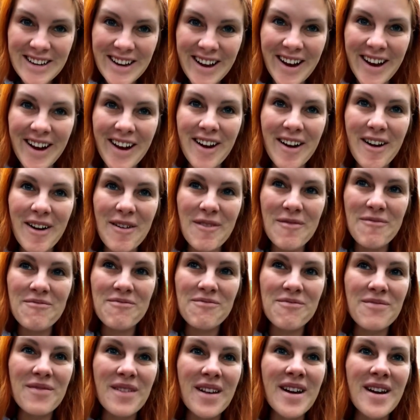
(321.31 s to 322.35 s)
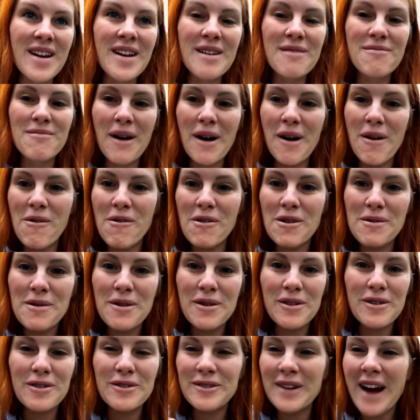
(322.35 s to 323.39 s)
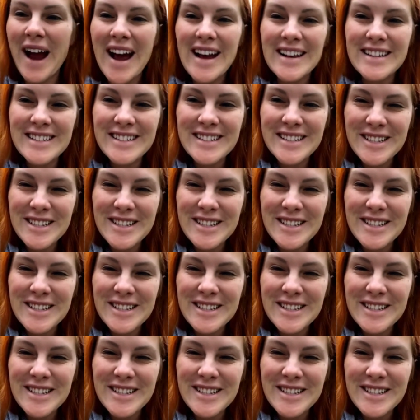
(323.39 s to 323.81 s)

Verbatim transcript: Um, my ornamental grass